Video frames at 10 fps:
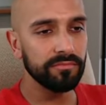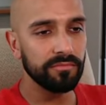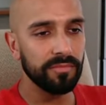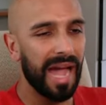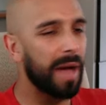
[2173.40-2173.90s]

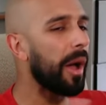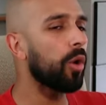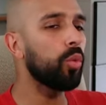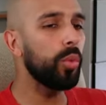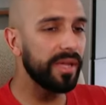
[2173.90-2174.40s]
How about a
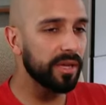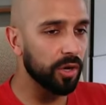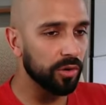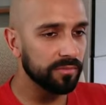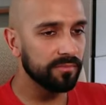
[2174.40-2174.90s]
week
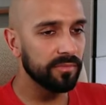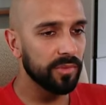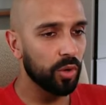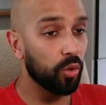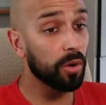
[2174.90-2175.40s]
ago,
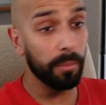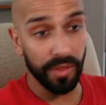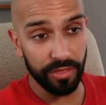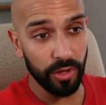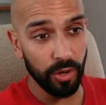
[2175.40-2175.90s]
or a
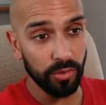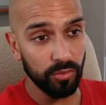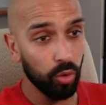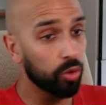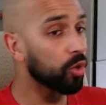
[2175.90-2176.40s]
month ago,
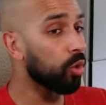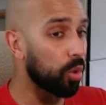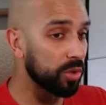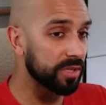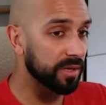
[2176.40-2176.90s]
or a
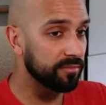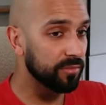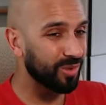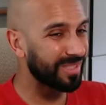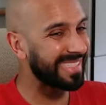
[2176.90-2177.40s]
quarter,
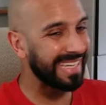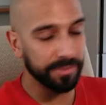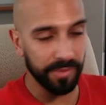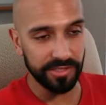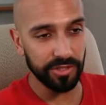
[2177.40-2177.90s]
or 6
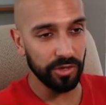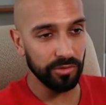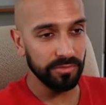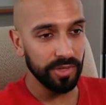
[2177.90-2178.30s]
months ago?